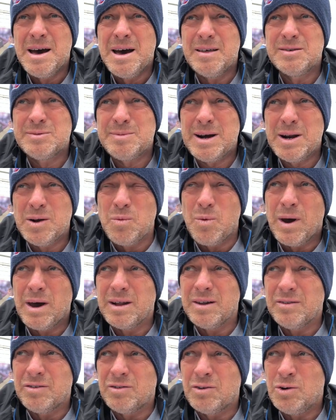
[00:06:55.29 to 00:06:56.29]
There's a man in
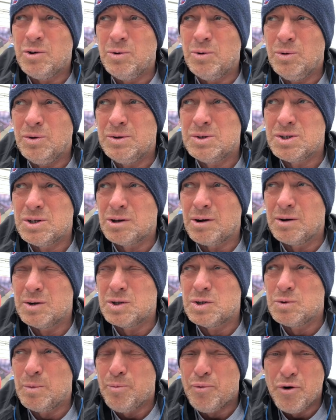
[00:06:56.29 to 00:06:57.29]
Wales who used to go
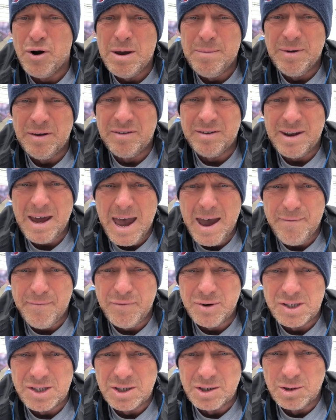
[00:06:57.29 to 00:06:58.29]
to a prayer meeting
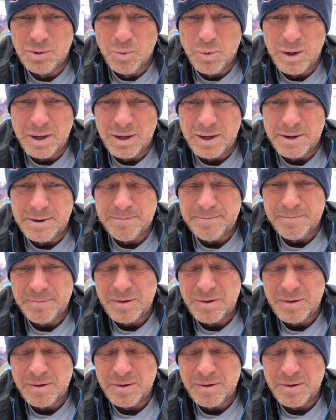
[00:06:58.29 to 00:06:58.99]
every single week.